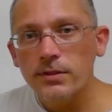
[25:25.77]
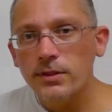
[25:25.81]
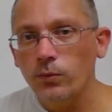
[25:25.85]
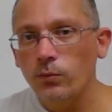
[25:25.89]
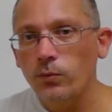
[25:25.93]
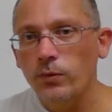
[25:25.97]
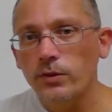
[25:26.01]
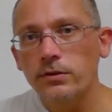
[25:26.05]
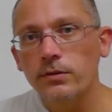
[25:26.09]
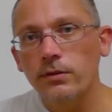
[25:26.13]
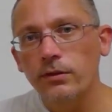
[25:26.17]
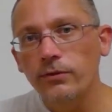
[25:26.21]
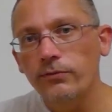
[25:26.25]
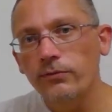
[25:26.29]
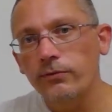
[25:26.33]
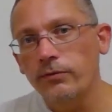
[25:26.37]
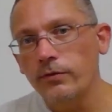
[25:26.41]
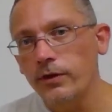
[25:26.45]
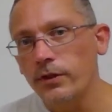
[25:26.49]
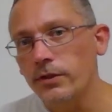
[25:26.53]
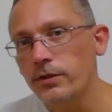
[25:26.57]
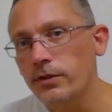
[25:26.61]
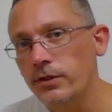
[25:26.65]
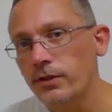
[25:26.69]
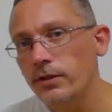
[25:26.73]
I'm going to say, where's the
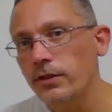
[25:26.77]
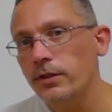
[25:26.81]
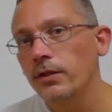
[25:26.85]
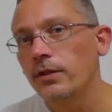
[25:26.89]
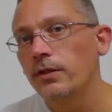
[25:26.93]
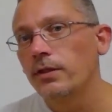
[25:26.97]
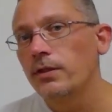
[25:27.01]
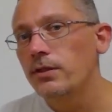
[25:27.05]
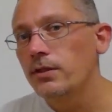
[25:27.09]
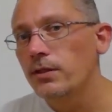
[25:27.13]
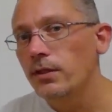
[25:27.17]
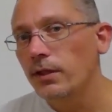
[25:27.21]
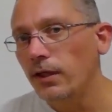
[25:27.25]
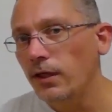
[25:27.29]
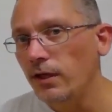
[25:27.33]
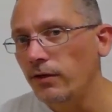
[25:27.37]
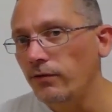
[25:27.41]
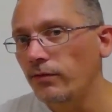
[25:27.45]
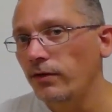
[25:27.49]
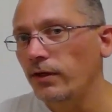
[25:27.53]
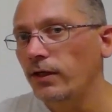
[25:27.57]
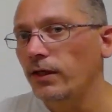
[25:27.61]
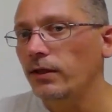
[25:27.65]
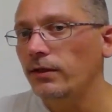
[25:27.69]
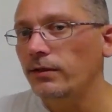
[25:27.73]
first
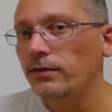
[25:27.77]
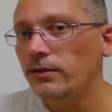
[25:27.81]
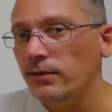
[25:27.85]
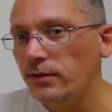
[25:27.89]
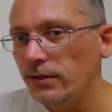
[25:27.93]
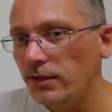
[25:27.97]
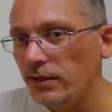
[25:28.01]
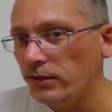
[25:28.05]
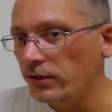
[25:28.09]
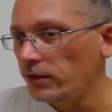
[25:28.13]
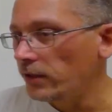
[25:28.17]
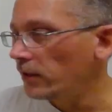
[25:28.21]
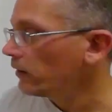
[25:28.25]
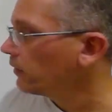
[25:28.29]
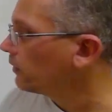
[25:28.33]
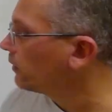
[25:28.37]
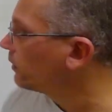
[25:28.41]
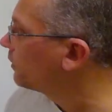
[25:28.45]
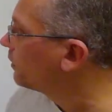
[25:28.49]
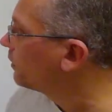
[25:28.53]
significant digit?